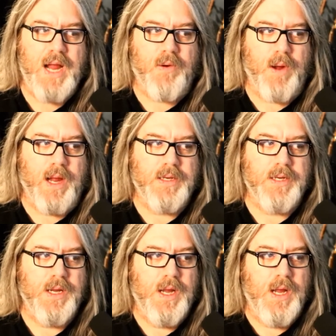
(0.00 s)
ranked,
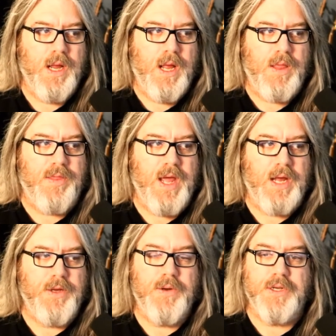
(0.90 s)

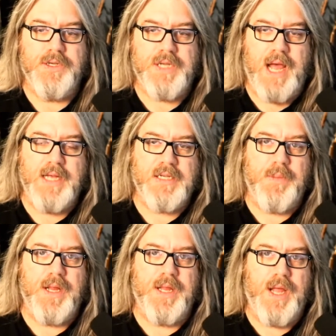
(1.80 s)
then you can just
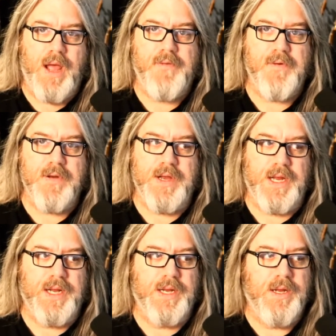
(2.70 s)
estimate the effort
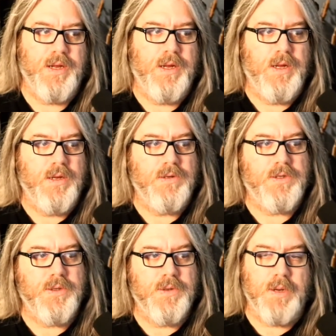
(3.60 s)
needed
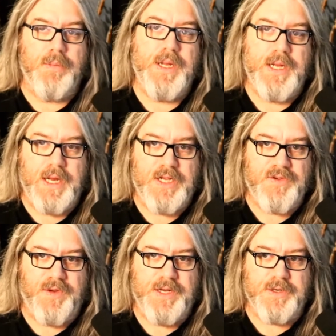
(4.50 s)
to complete each
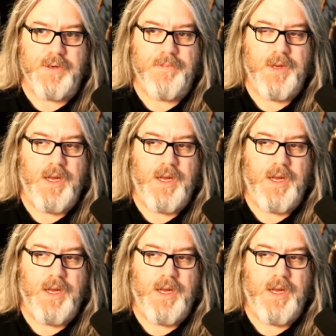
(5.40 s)
feature.